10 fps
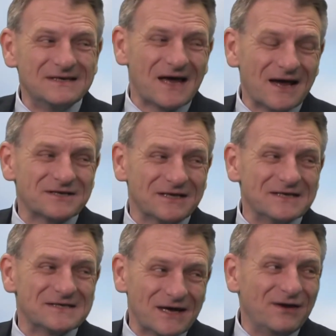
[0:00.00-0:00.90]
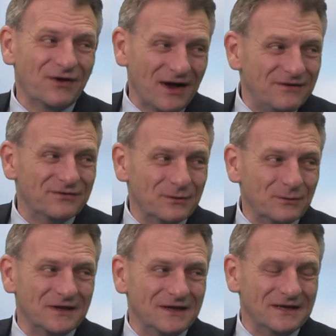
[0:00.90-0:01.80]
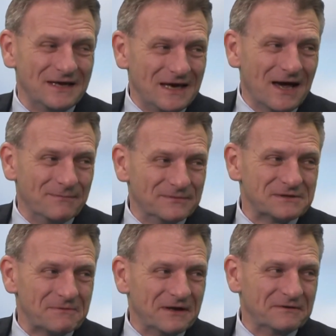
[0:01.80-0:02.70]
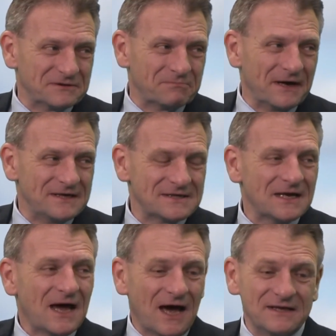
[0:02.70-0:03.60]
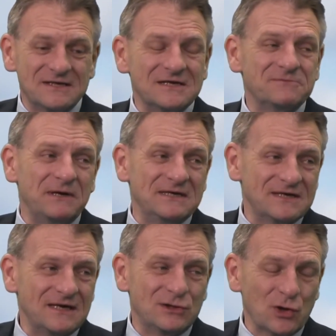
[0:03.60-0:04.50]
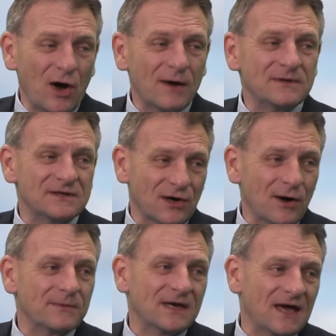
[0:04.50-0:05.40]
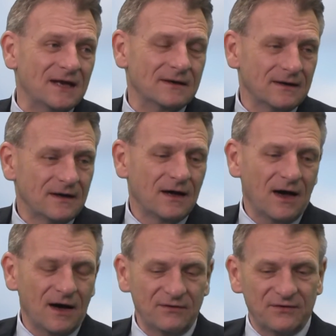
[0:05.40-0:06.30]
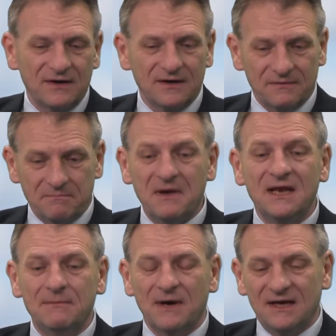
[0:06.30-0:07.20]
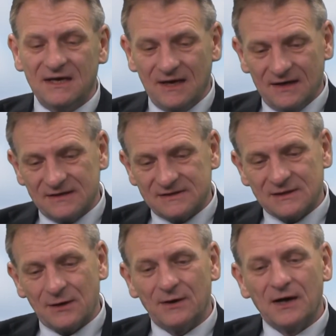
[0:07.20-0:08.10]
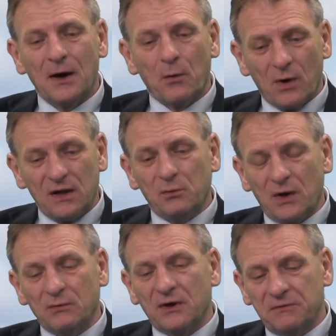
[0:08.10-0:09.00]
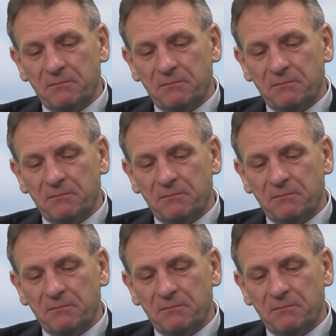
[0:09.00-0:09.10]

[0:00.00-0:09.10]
is actually a safe haven within the EM space, and this has been seen time and time again over many, many years. So, well worth